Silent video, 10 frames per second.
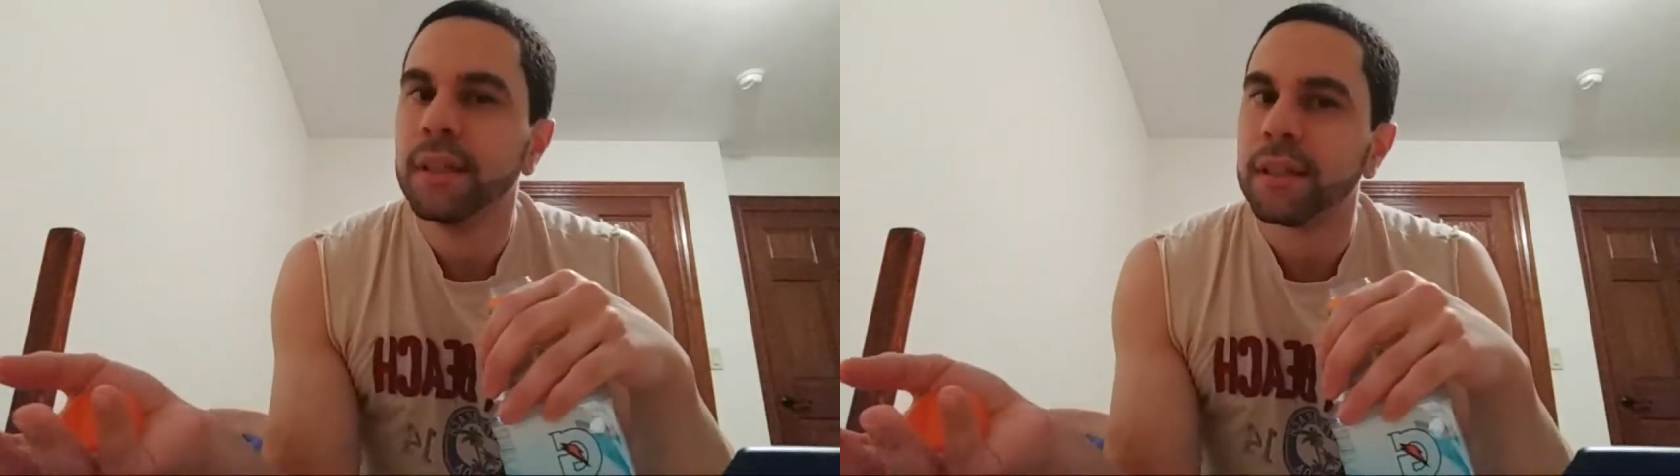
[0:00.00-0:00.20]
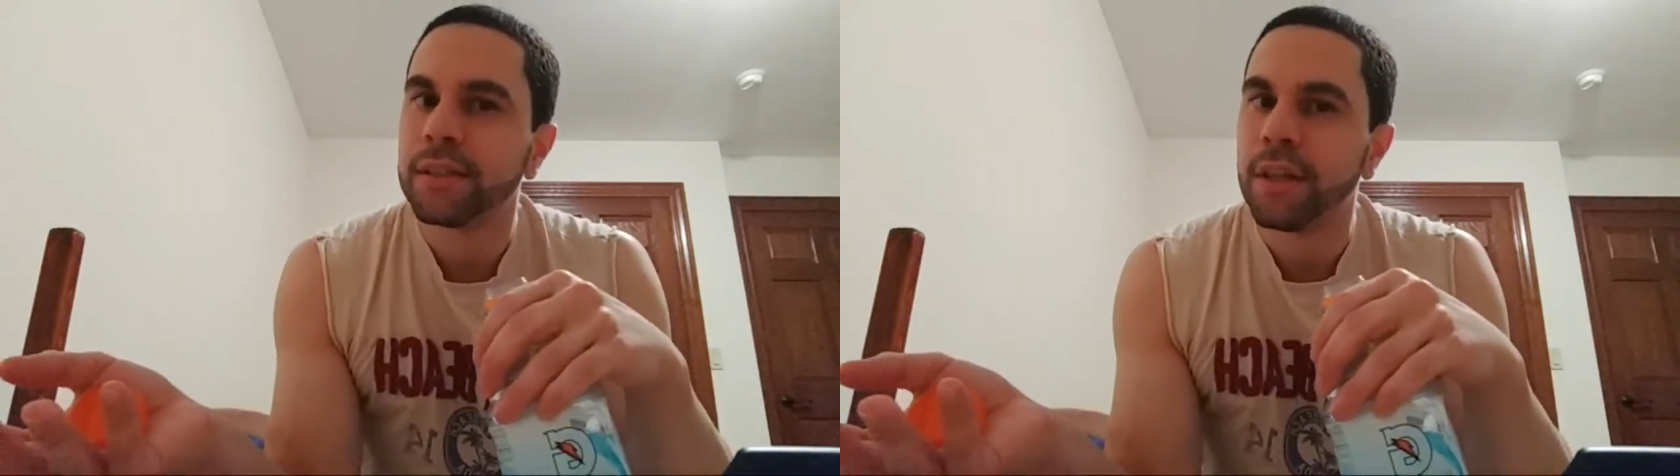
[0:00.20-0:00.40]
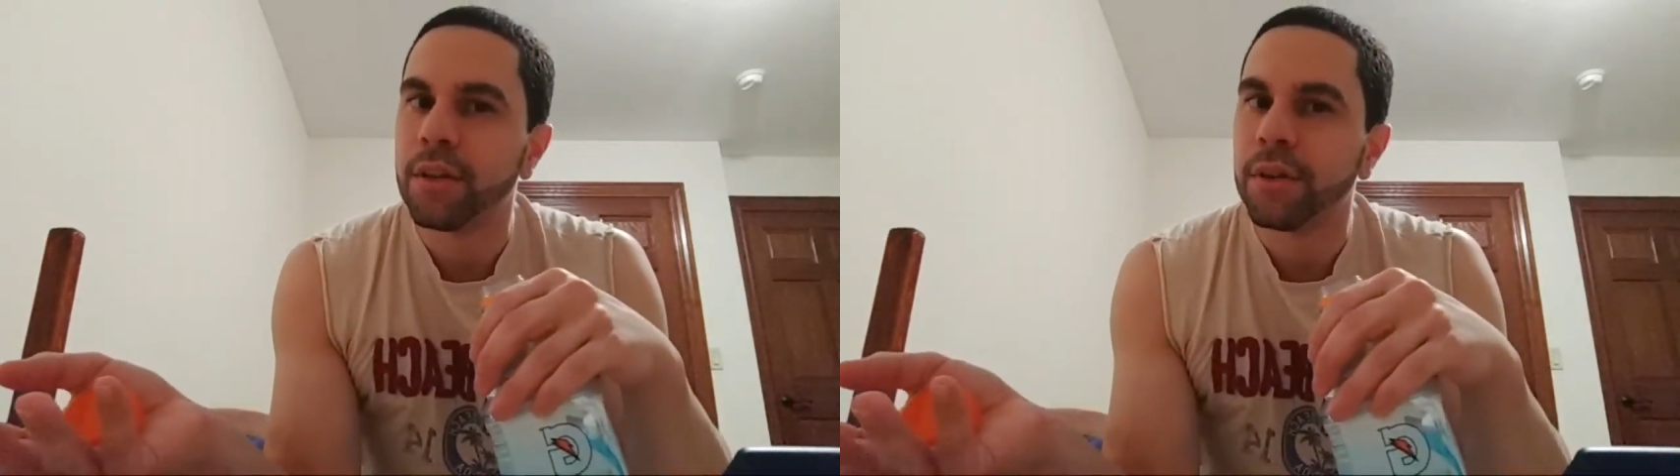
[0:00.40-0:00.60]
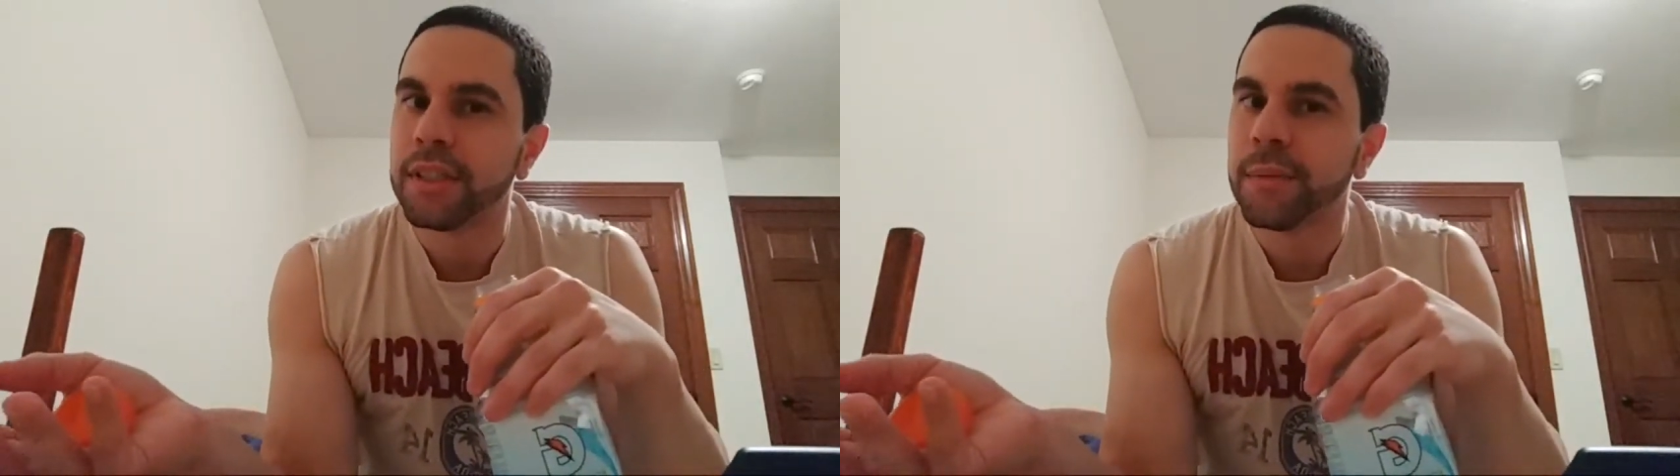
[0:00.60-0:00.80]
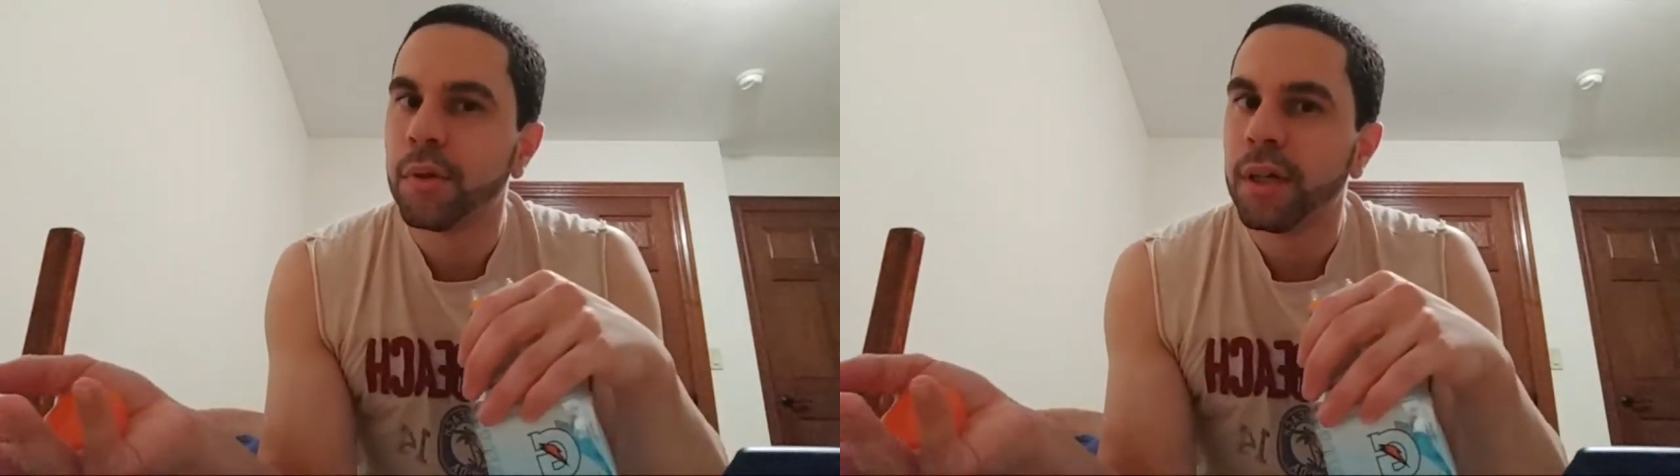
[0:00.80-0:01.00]
guess another
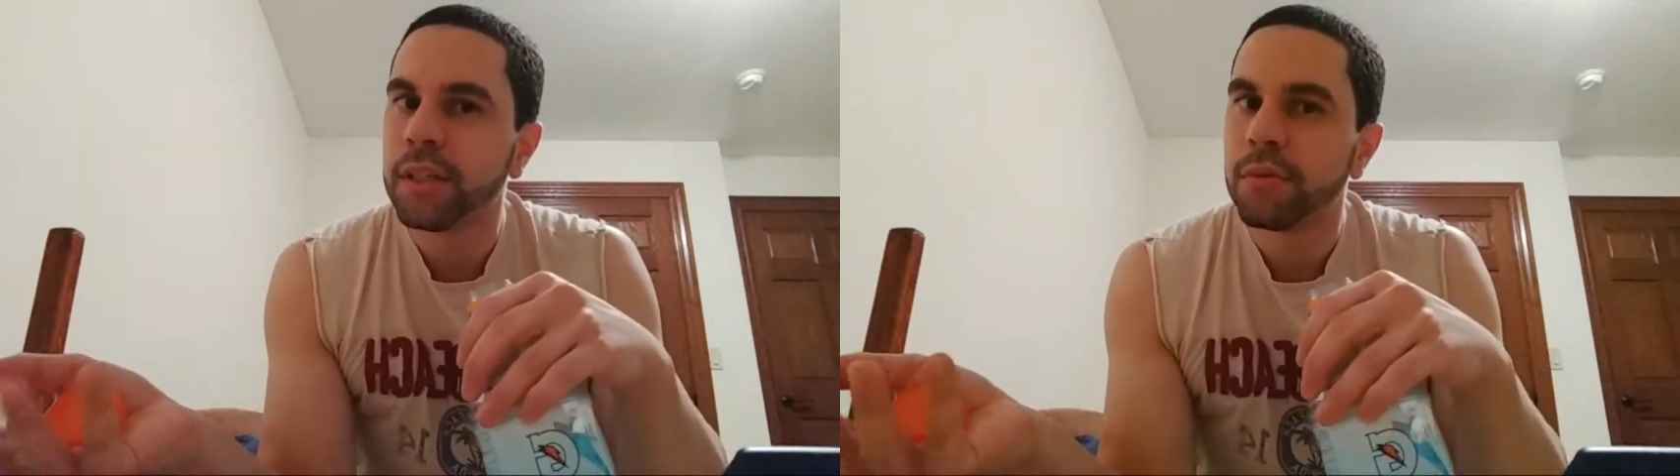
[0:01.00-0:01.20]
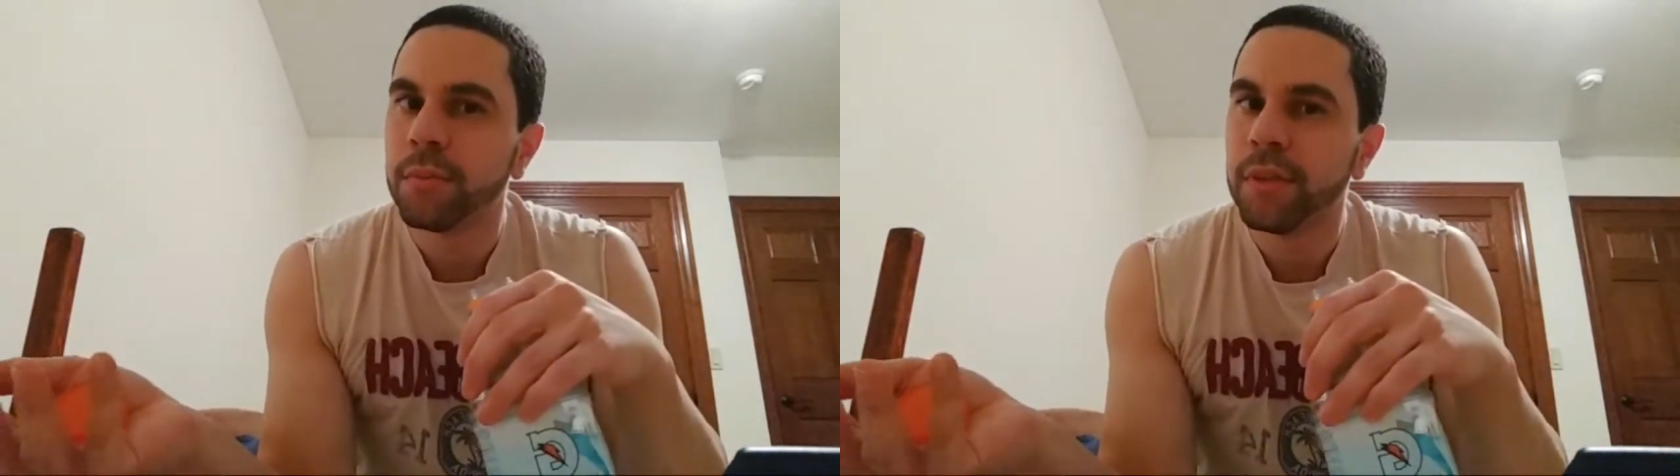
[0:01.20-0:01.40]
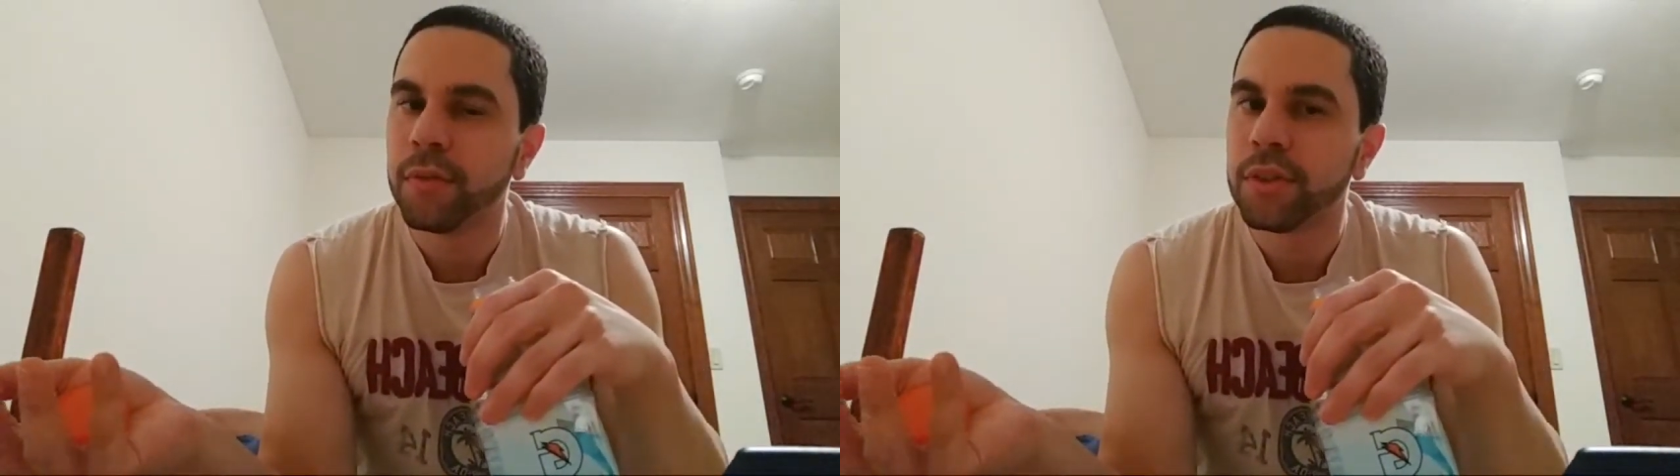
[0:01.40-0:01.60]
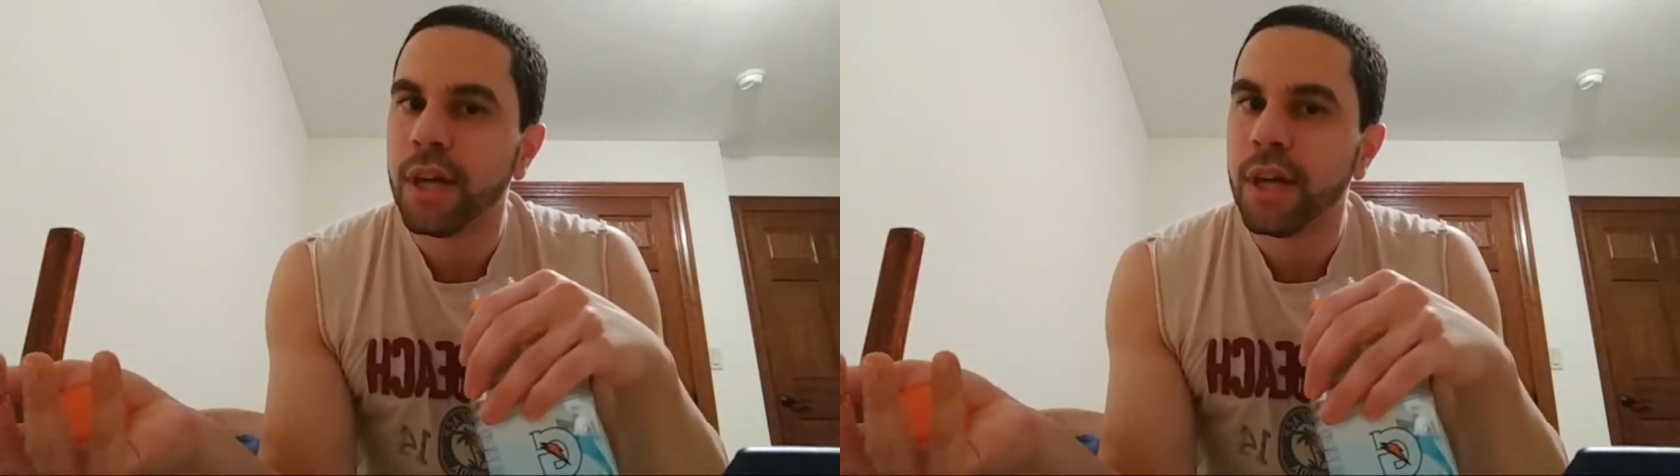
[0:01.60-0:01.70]
example, I guess, would be for